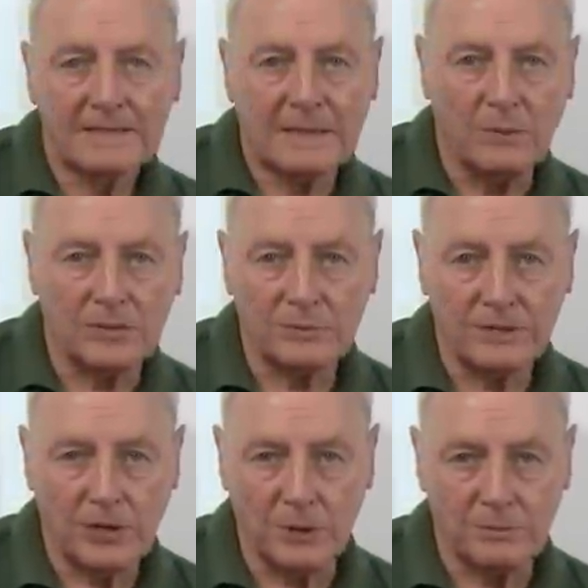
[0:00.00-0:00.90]
Now, what do I
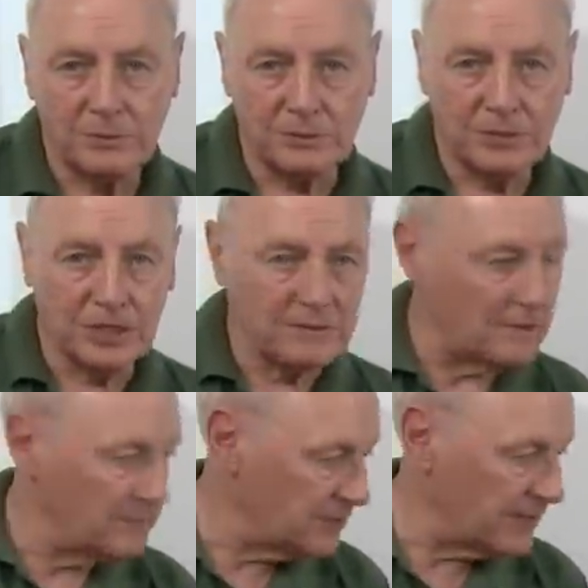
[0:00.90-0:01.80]
hope to achieve
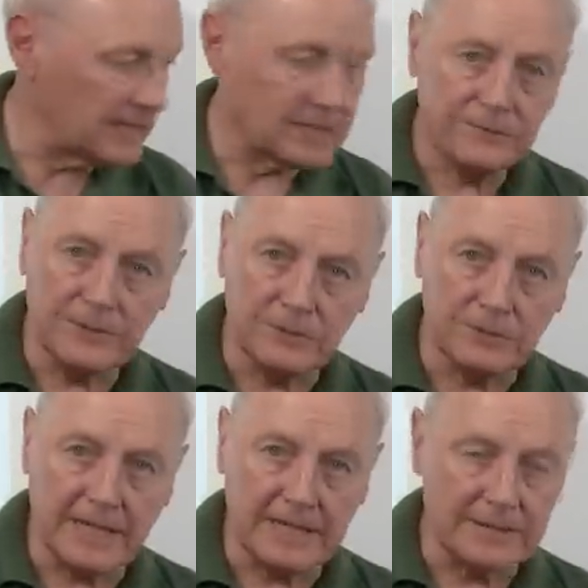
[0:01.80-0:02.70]
over the next few
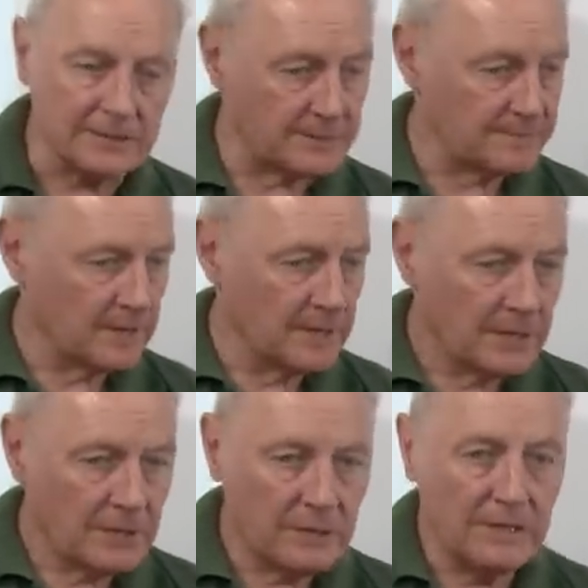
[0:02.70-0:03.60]
days?
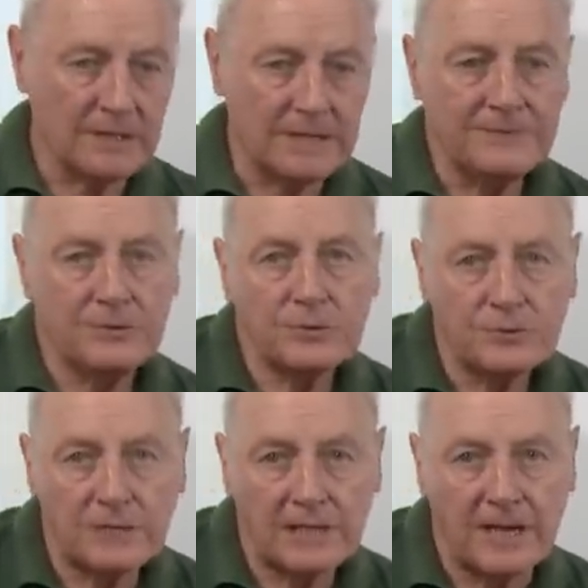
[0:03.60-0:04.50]
Well, if you
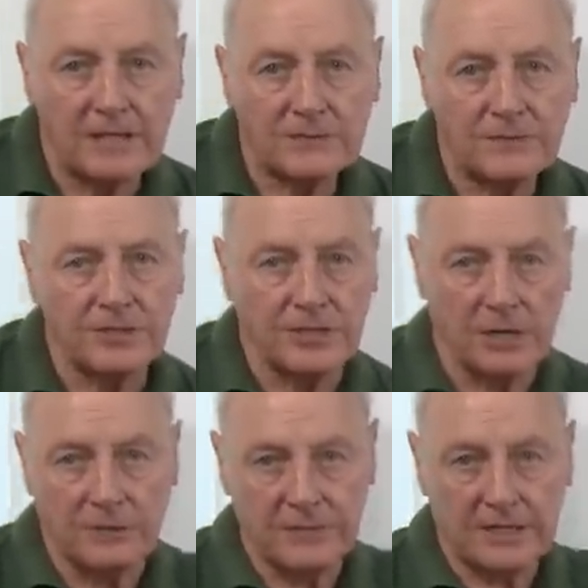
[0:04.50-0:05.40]
saw the last
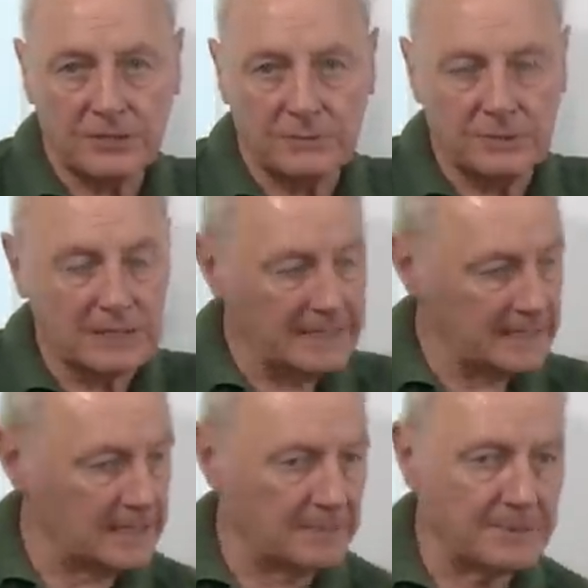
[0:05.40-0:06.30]
video, and there should be a
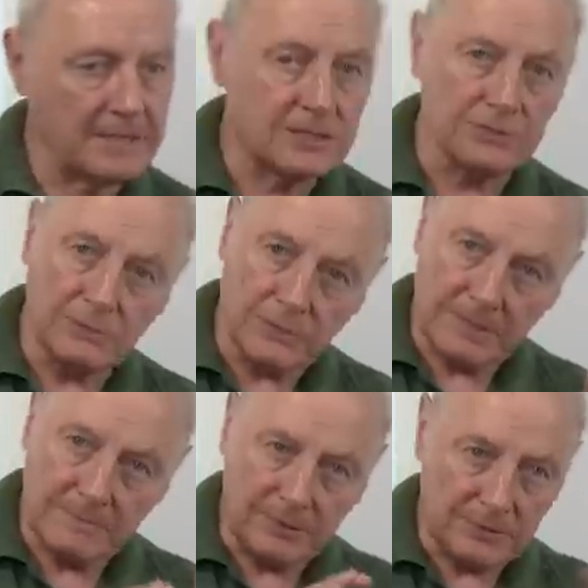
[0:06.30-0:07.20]
link up here to it, where
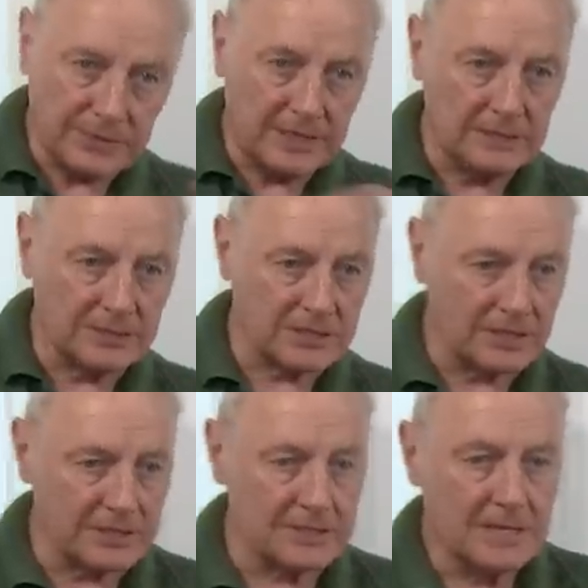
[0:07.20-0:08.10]
I built the
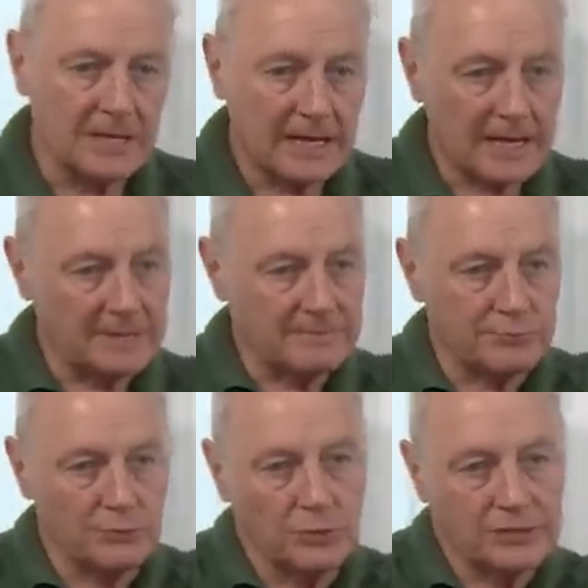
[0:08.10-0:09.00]
hillside and
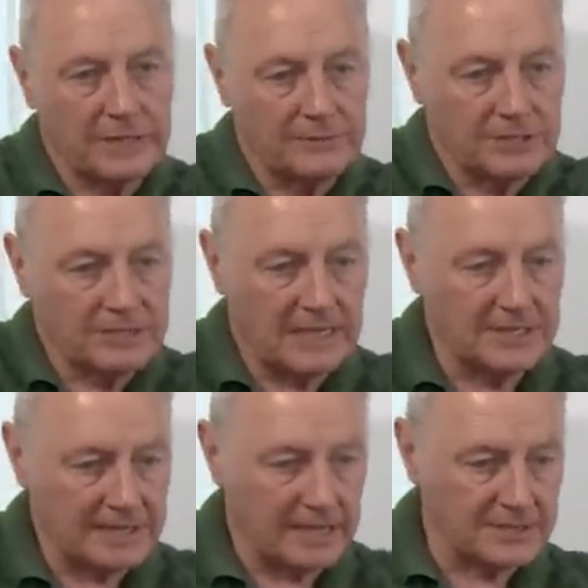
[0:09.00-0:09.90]
brought out the
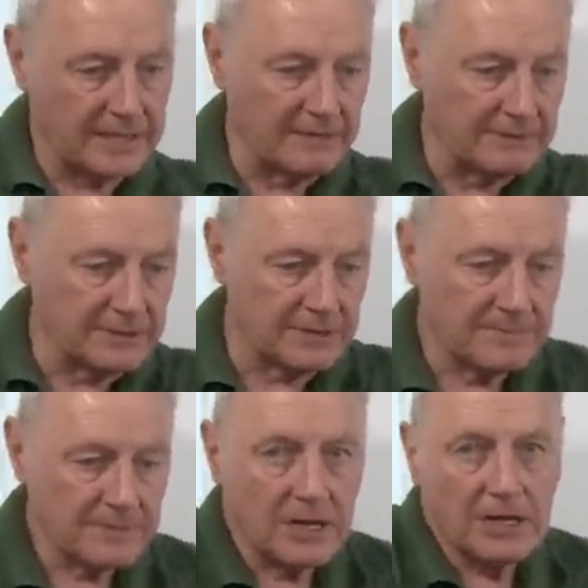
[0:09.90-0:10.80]
Celotex areas
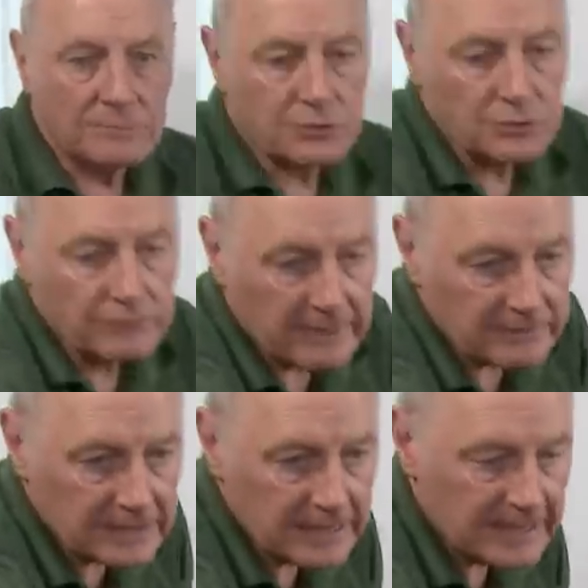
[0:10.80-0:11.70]
up to
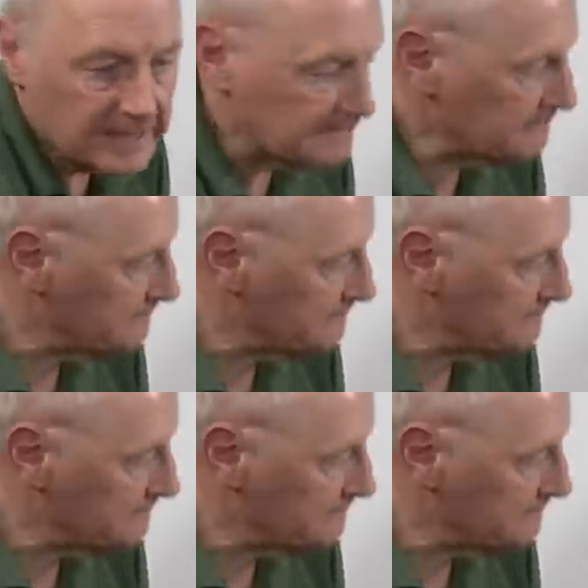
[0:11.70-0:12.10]
around here.